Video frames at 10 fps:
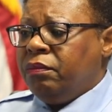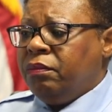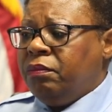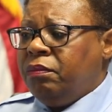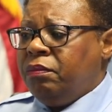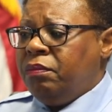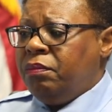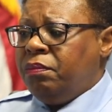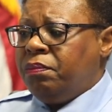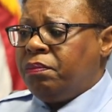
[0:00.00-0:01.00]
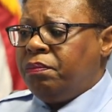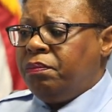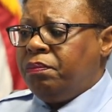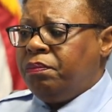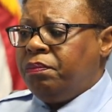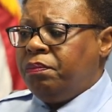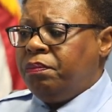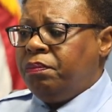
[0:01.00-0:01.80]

Nothing is said.